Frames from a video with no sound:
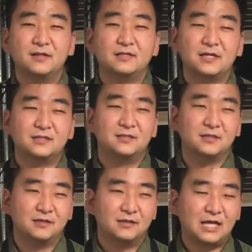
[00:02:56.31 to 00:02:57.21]
that's
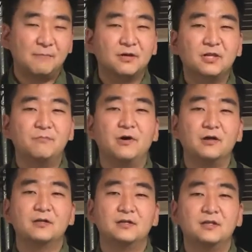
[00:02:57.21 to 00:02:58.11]
actually chemically
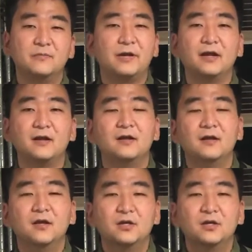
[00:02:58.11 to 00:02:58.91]
bonded to the pan.